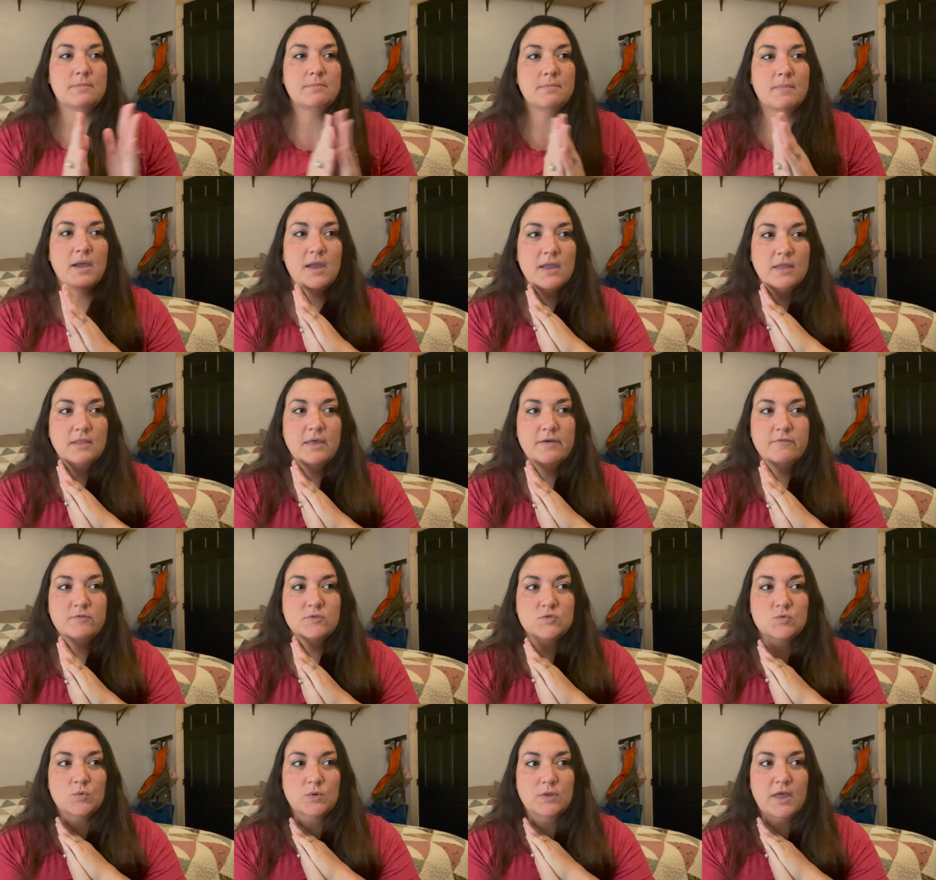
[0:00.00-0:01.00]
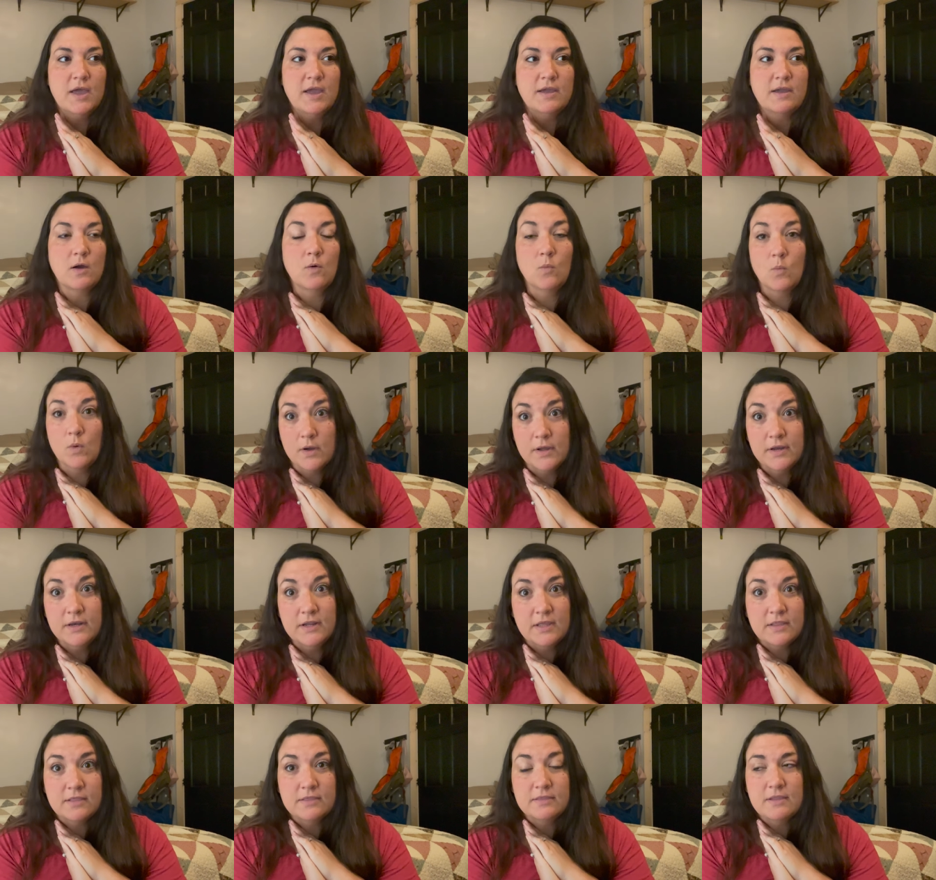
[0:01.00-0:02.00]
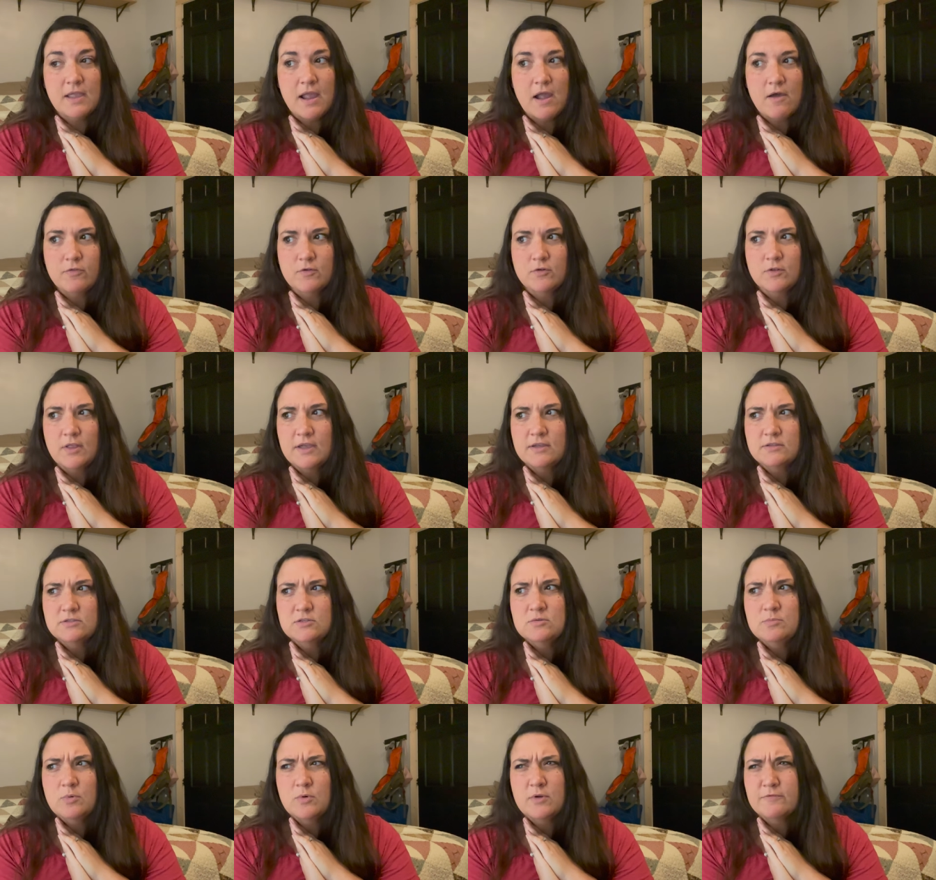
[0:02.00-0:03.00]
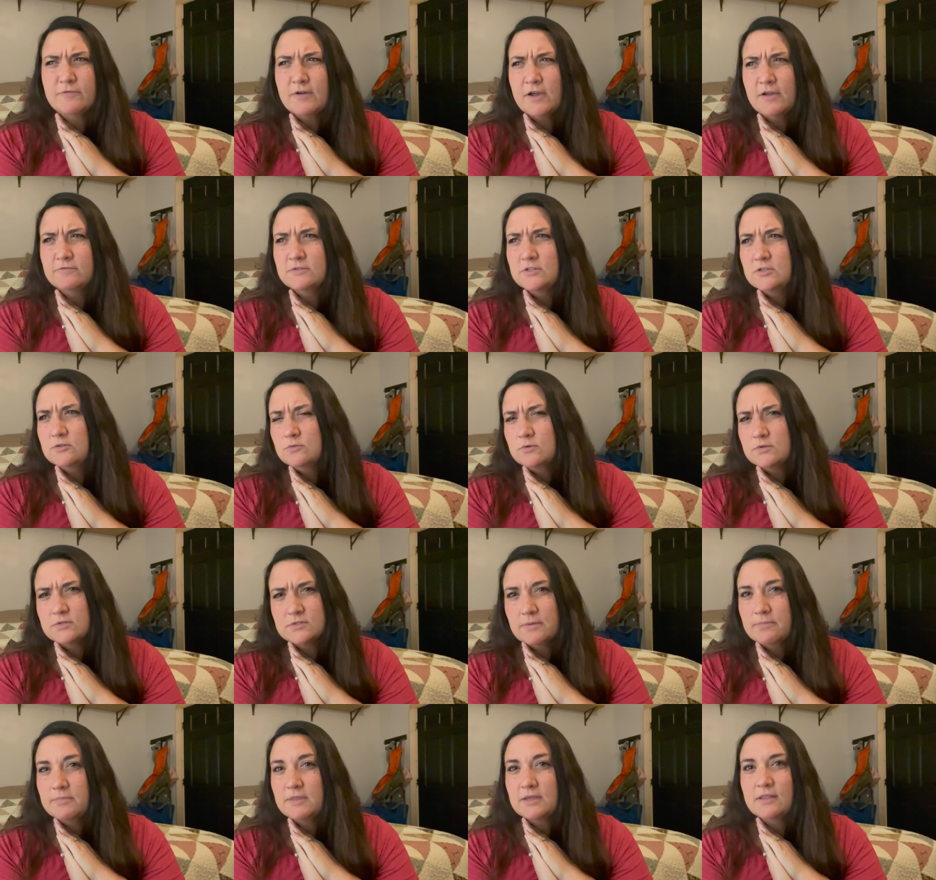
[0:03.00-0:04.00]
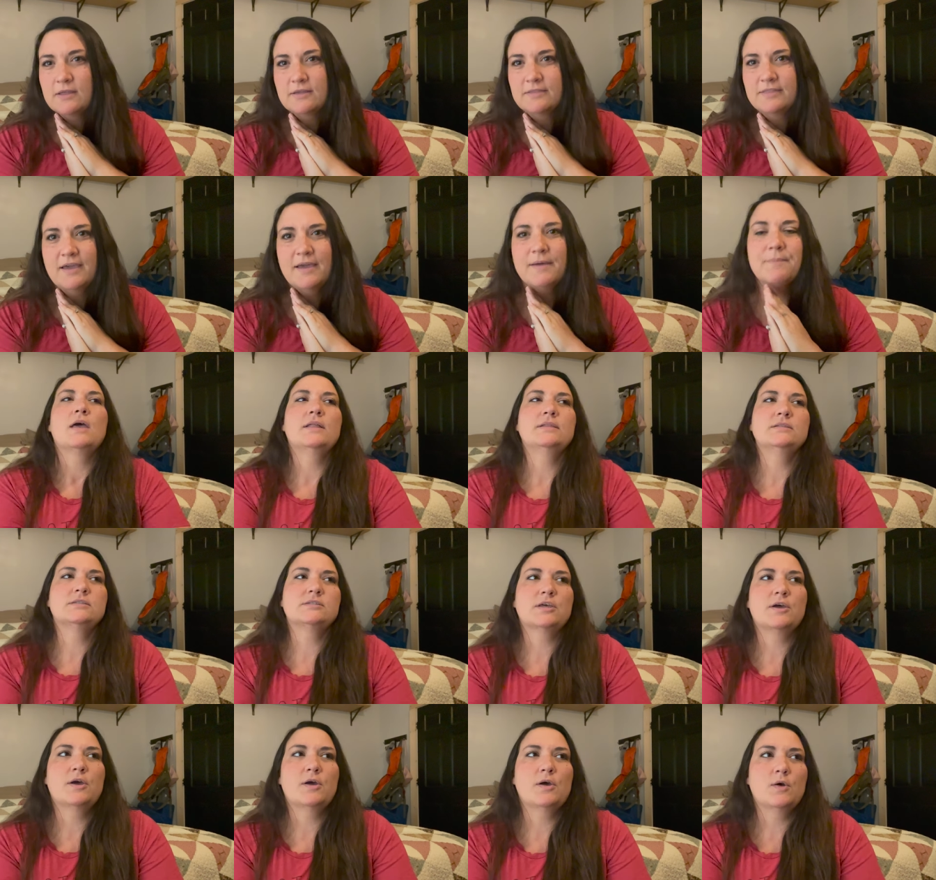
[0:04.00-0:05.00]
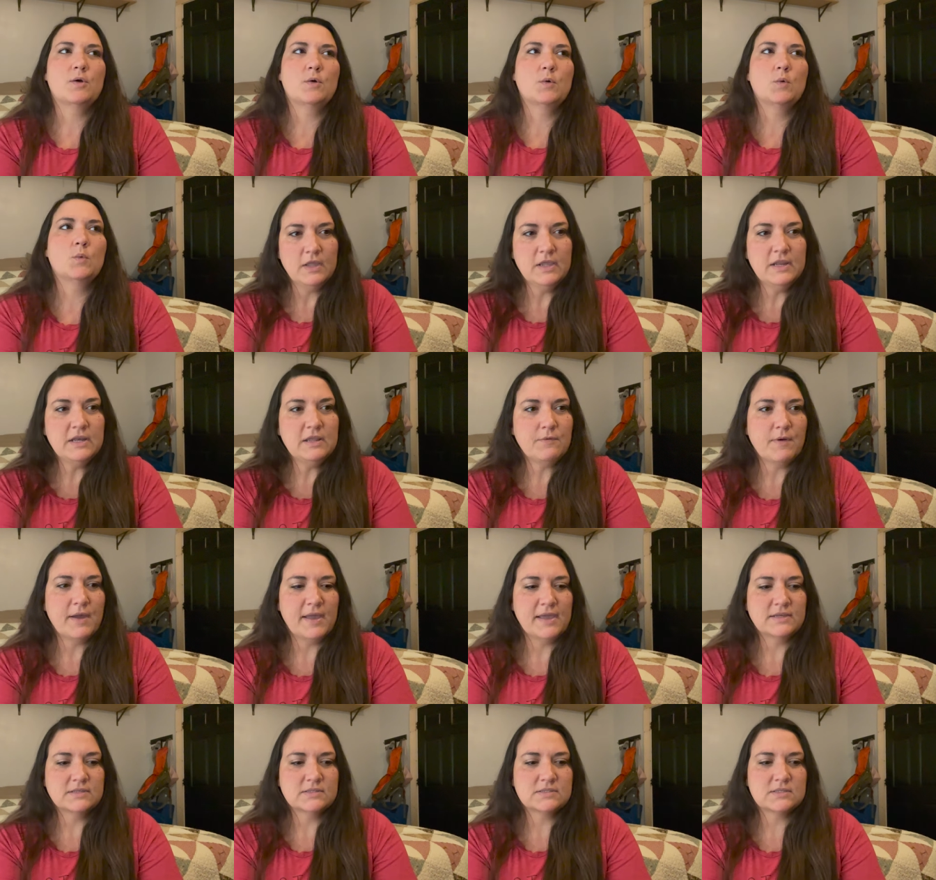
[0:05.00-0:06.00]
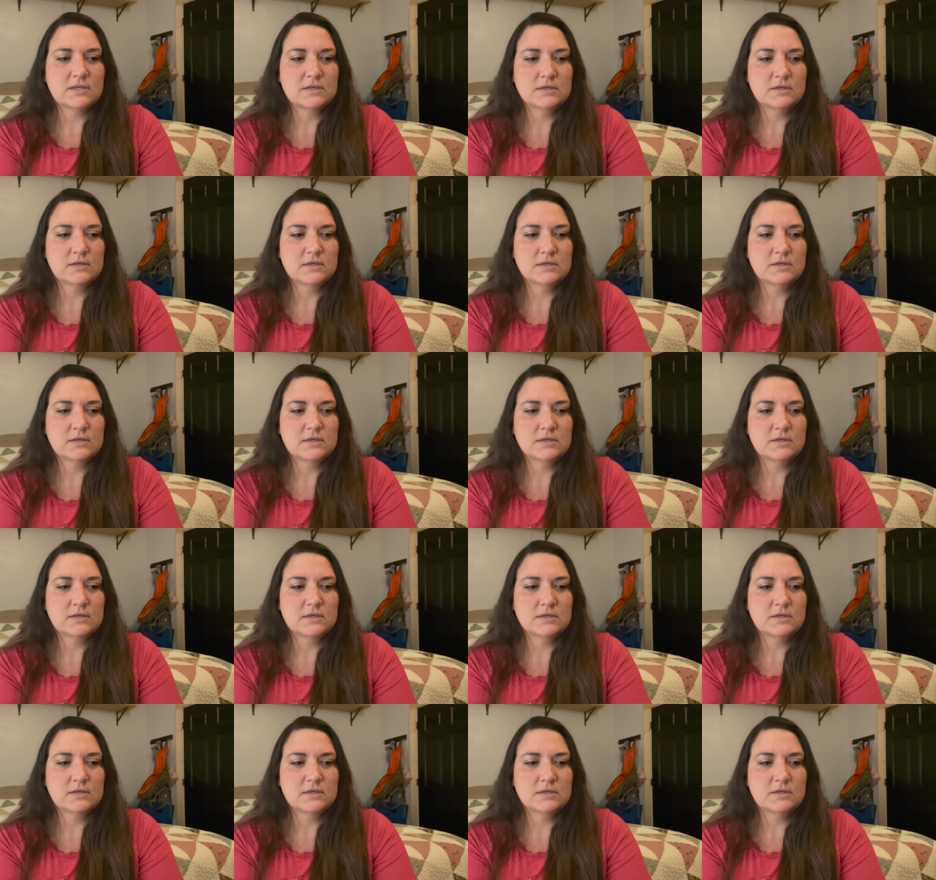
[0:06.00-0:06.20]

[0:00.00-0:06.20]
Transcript: my levels were like a one and now they're like 2.52 or something like that. And so anyways,